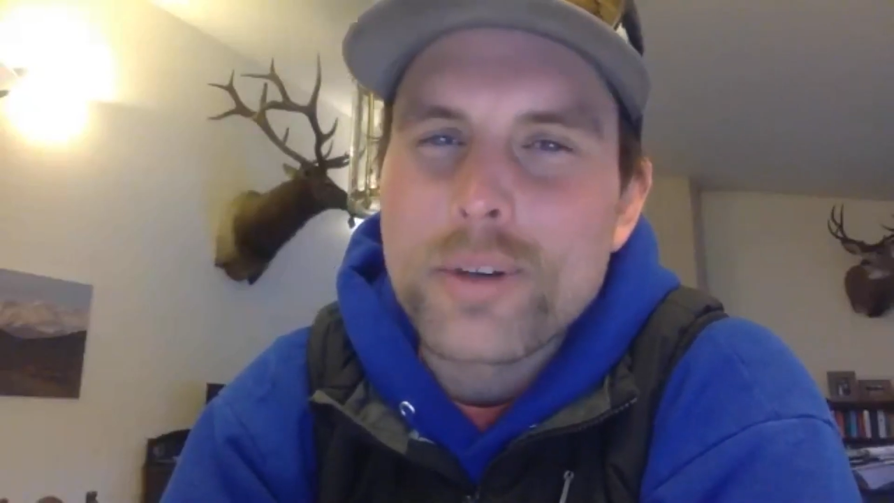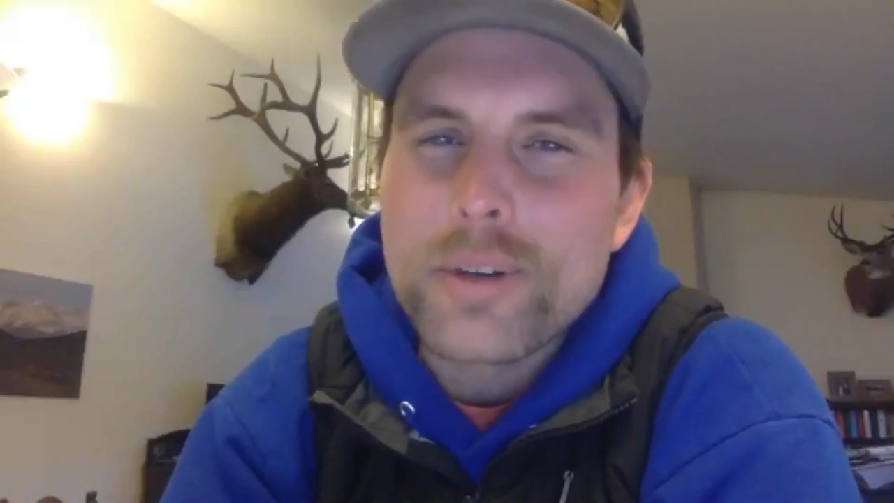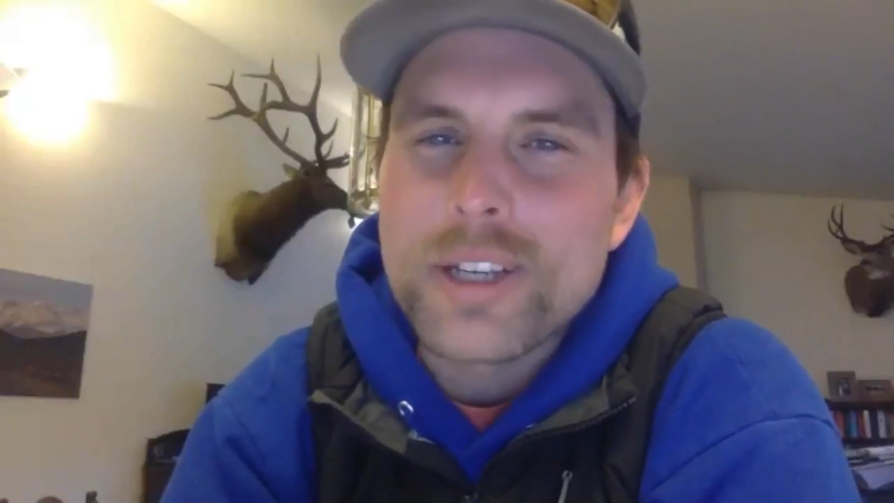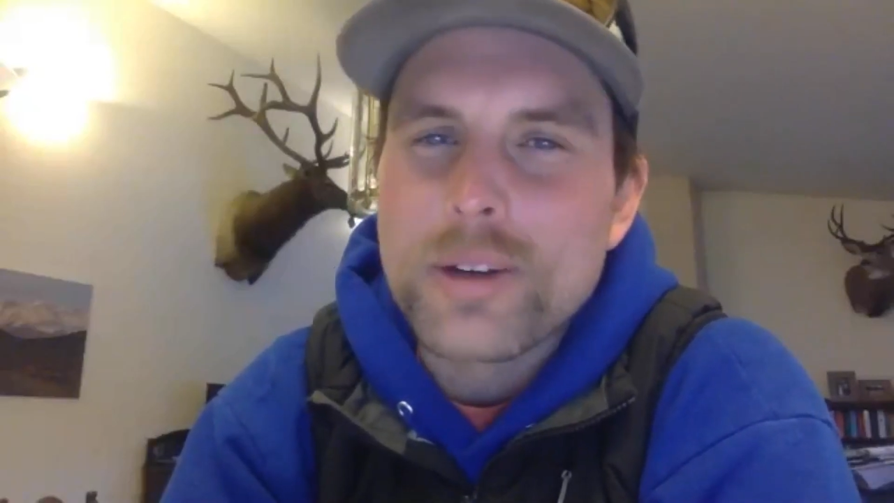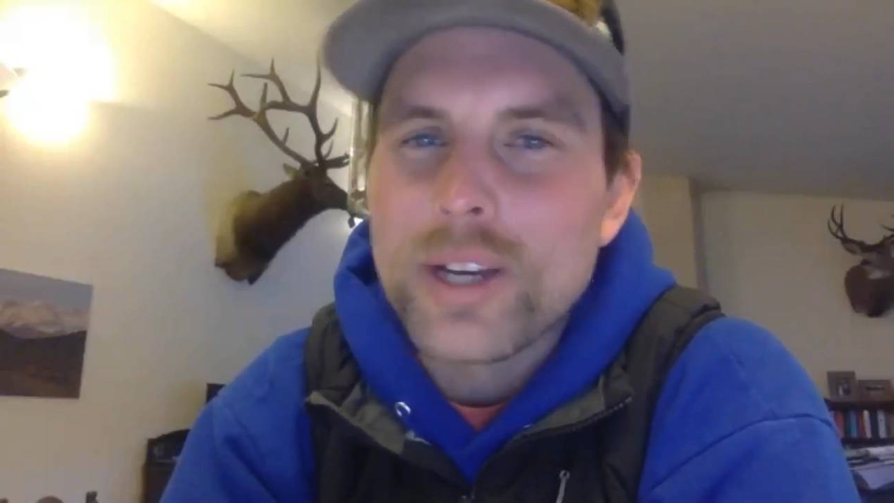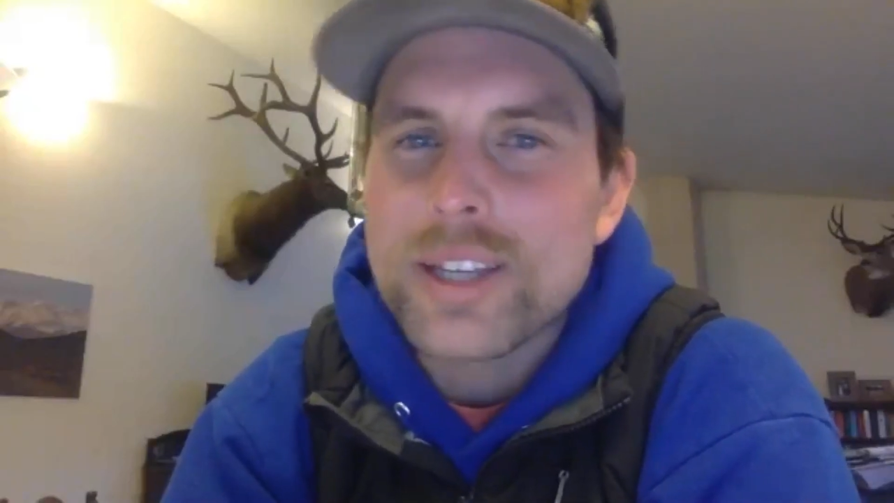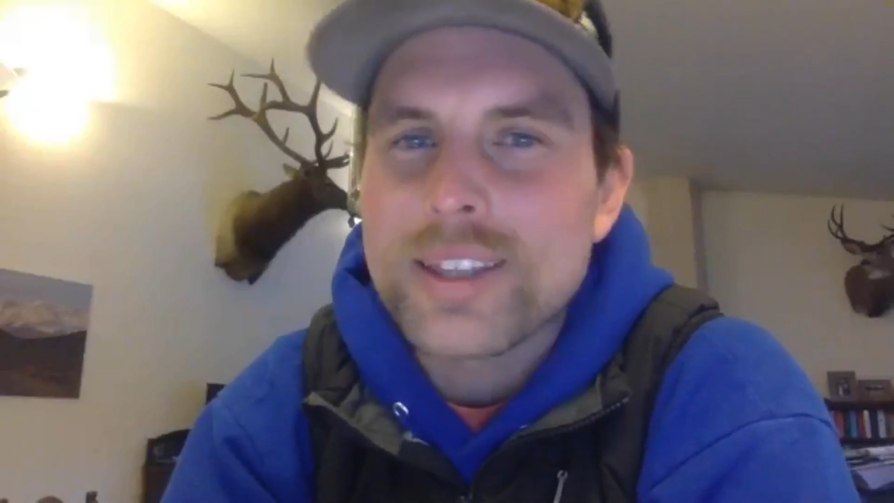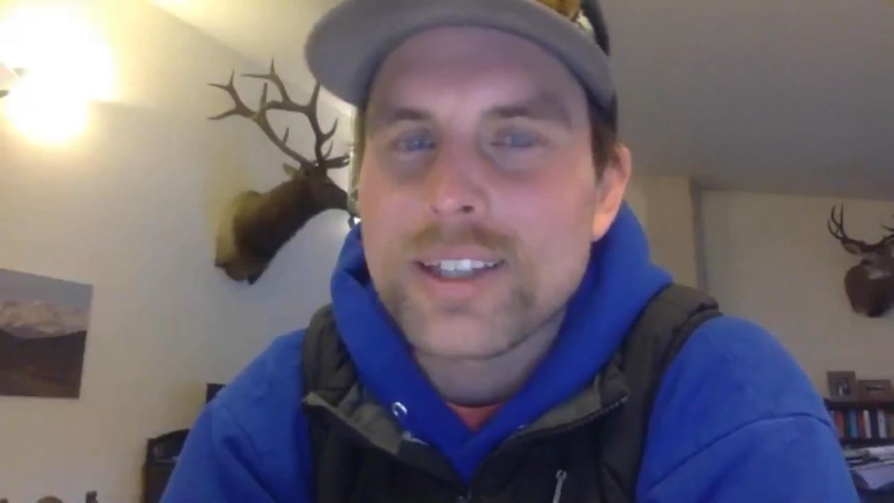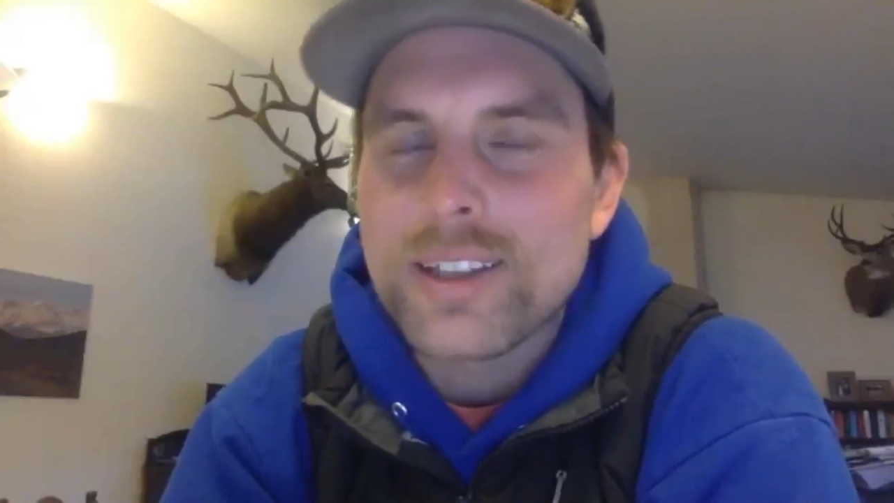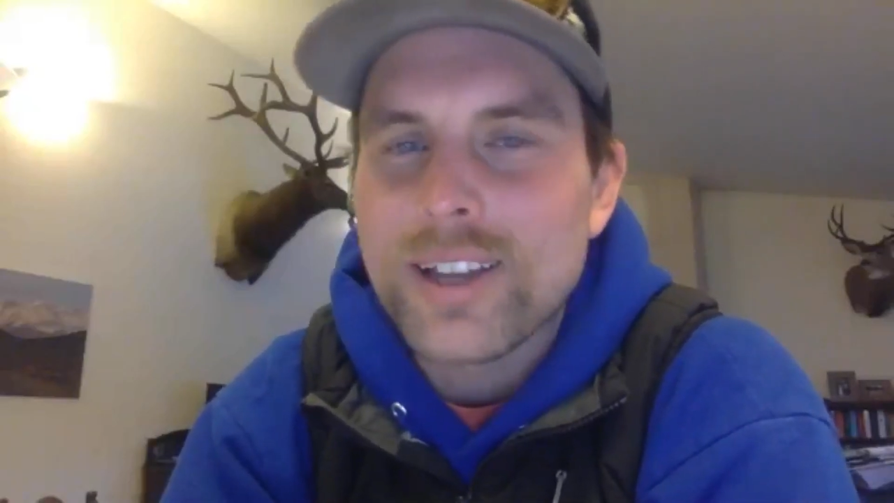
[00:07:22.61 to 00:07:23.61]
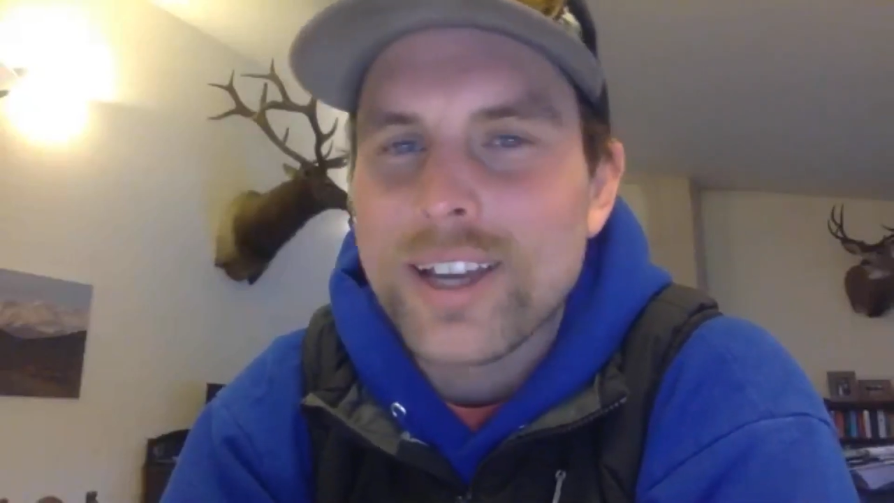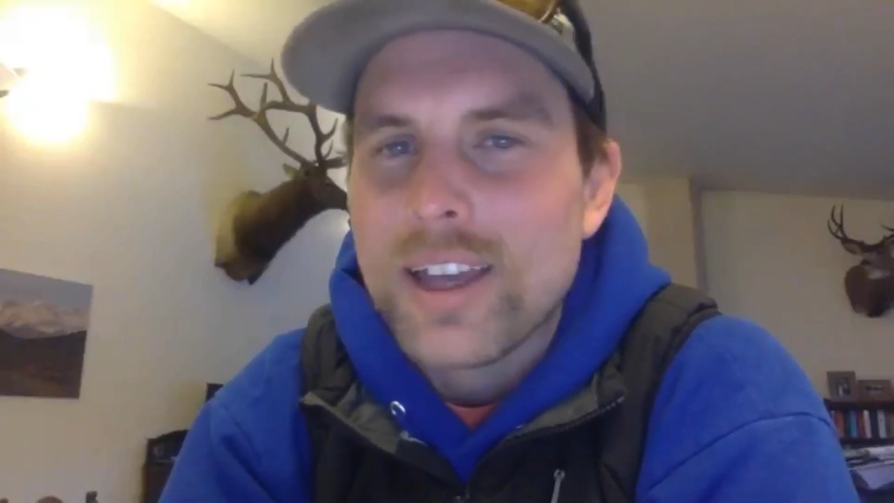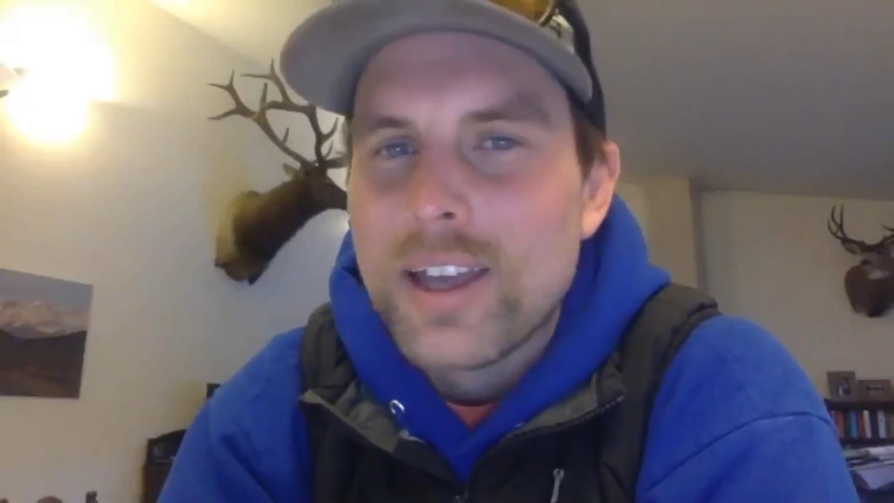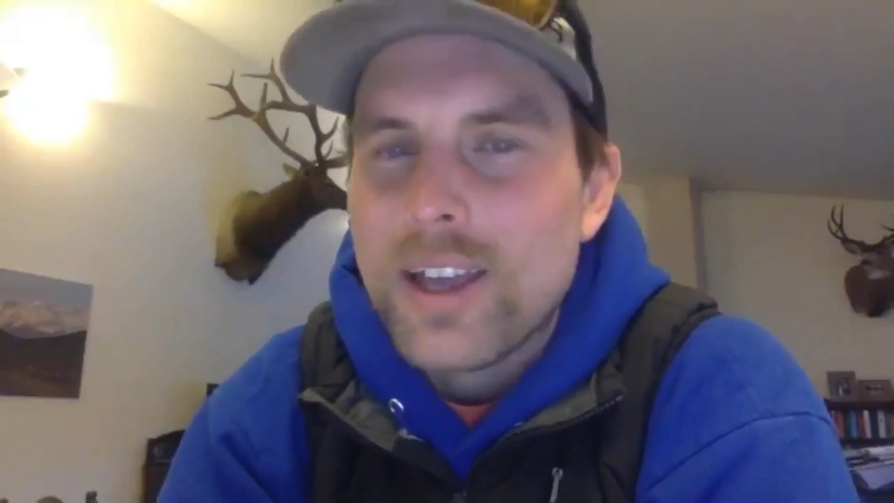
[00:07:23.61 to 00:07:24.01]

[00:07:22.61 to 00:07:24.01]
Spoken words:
pretty quick that like